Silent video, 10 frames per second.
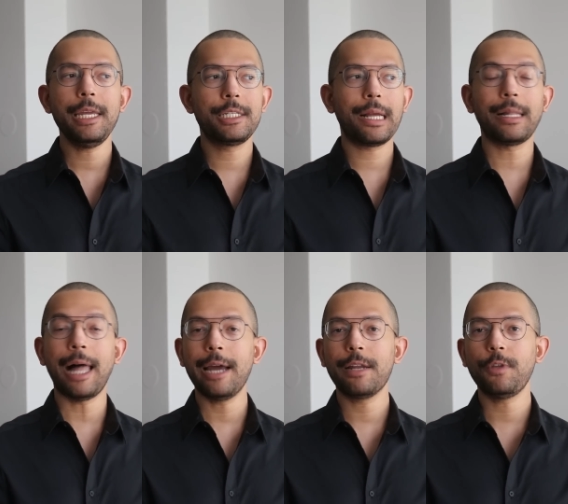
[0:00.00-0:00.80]

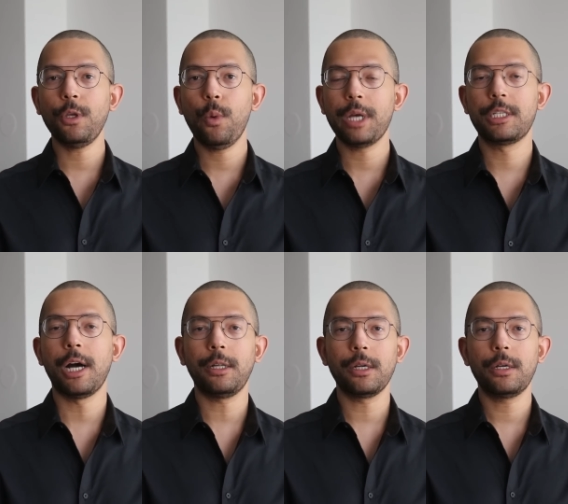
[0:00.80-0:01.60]
decline of the US
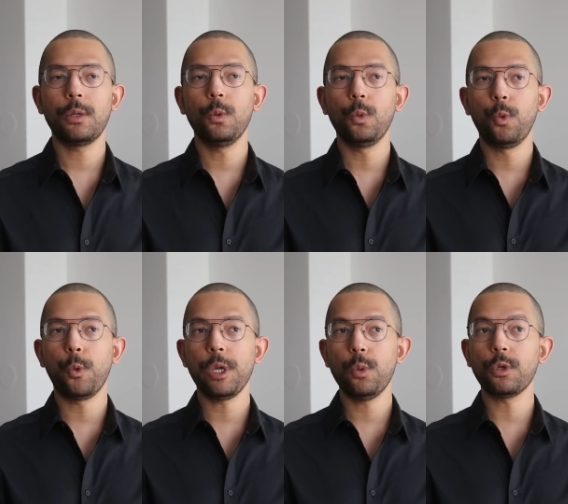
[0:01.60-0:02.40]
dollar
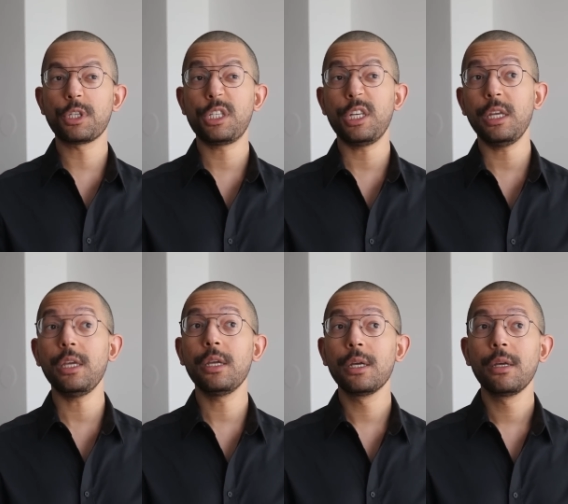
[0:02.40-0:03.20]
we will
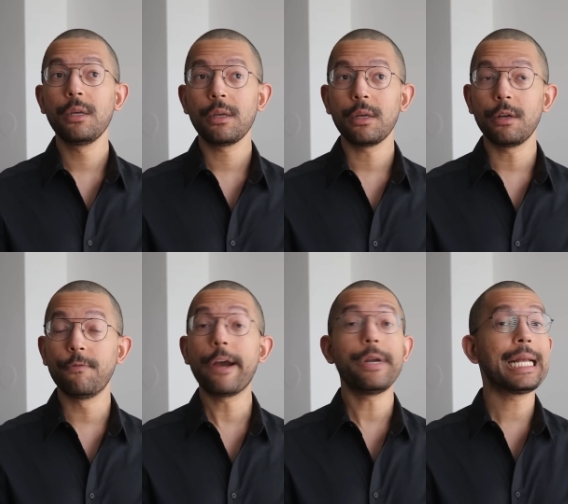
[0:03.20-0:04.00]
see
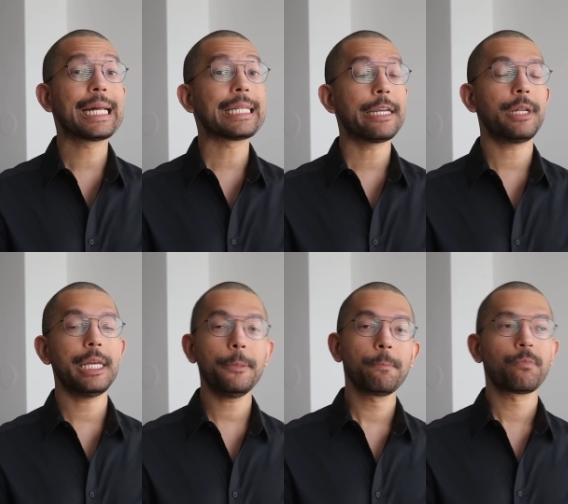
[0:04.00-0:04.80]
very
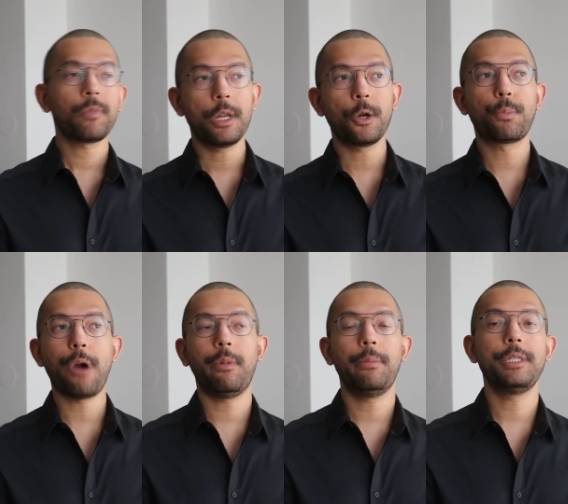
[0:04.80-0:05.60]
clearly. And it'll
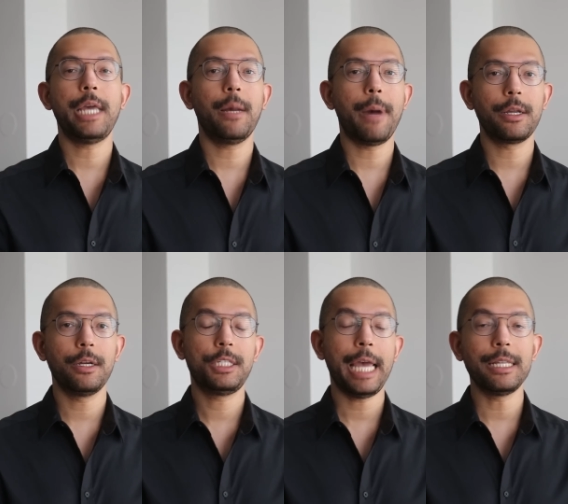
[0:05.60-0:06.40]
probably take about a
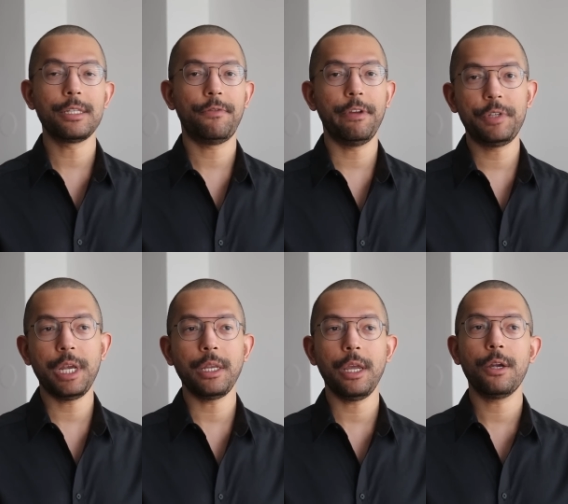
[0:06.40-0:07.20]
good 10 to
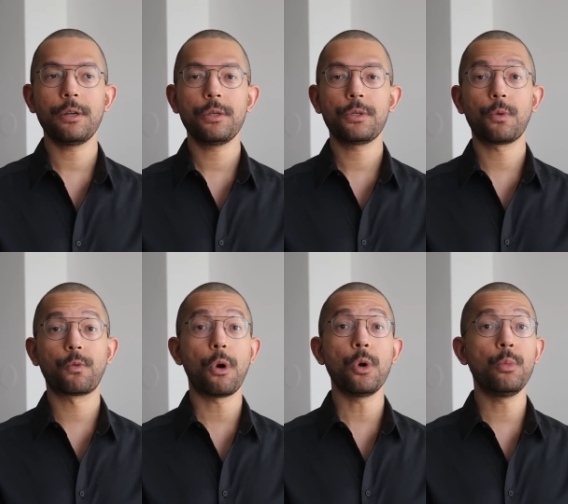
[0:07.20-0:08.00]
15 years.
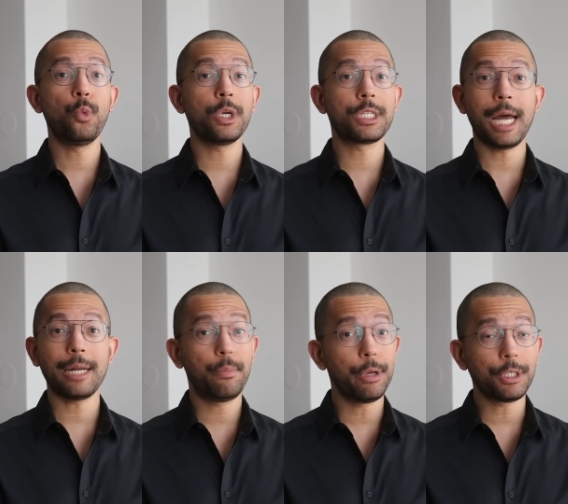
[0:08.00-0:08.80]
Rome was
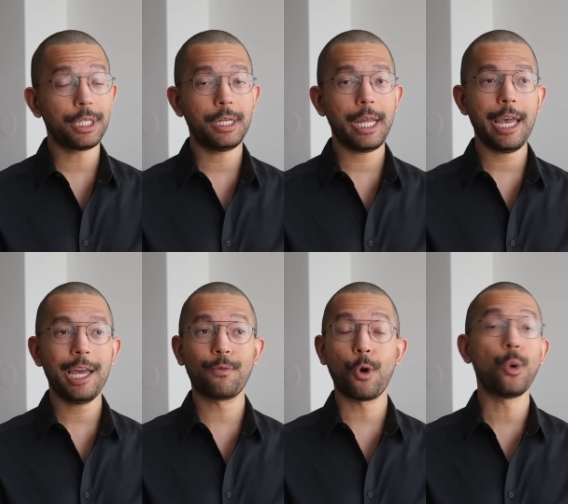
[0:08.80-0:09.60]
not built in a day,
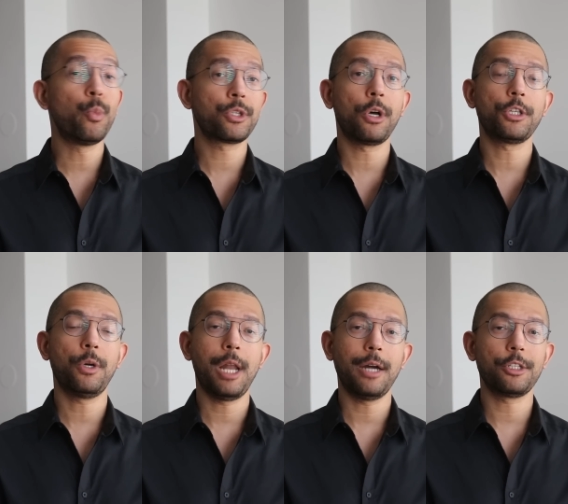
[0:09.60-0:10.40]
and Rome was
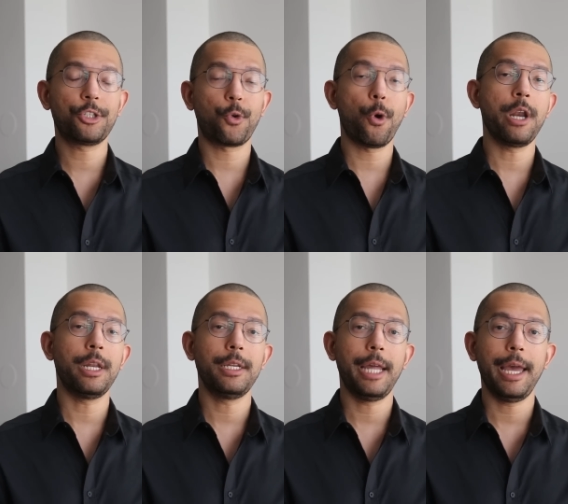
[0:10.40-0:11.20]
also not destroyed
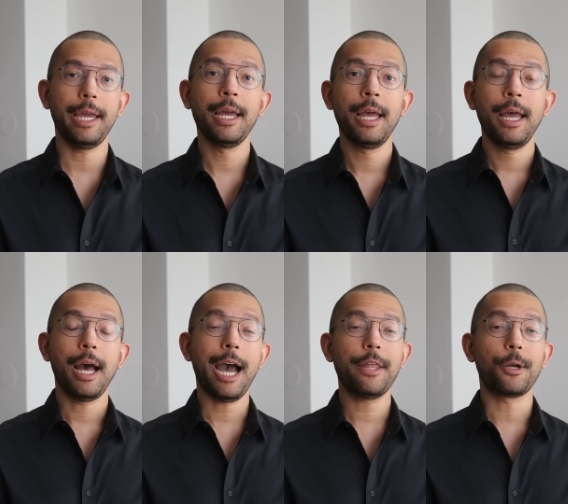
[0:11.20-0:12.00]
in a day
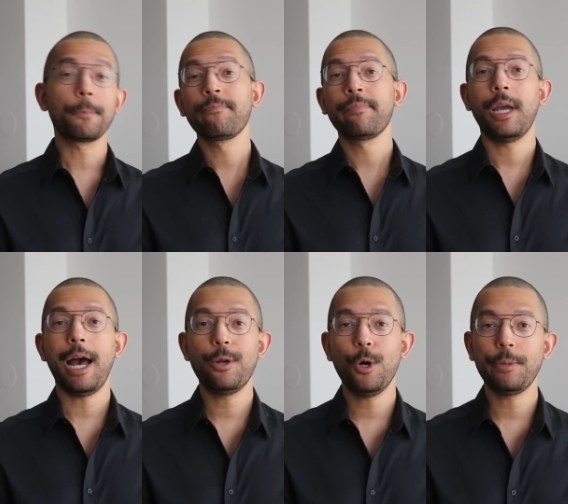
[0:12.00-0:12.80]
either.
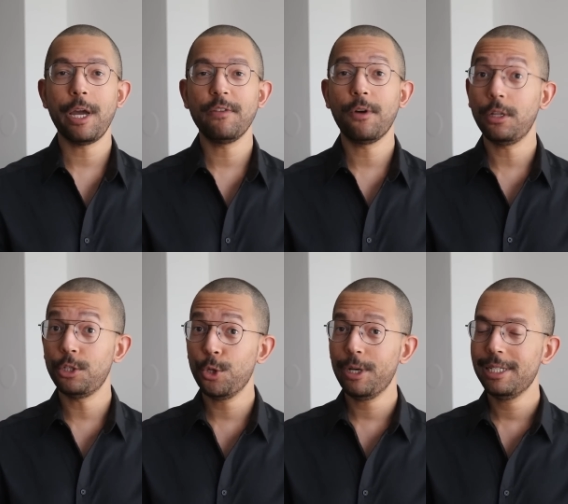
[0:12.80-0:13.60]
I do hope that you've all
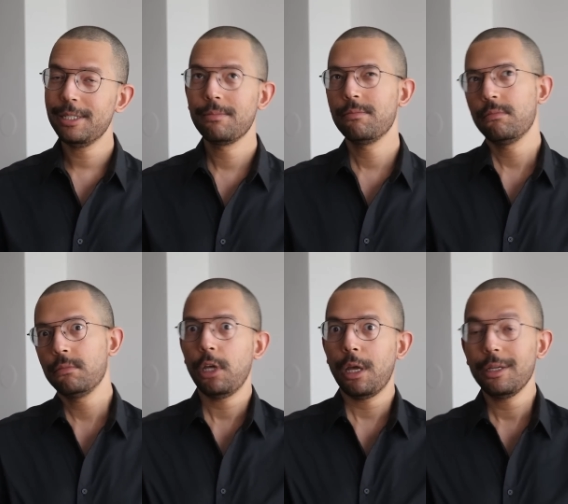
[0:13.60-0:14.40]
enjoyed.
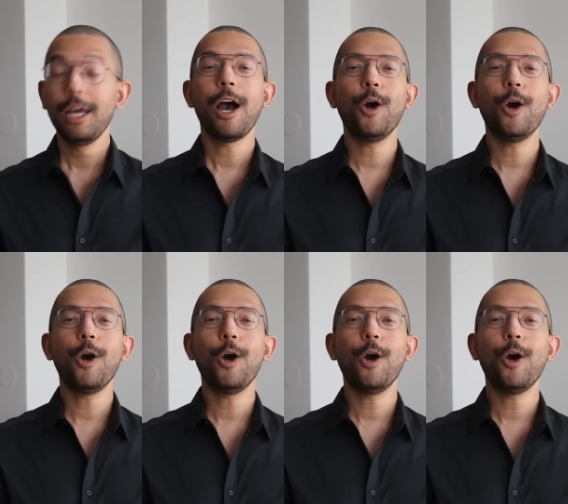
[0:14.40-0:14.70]
Yeah. I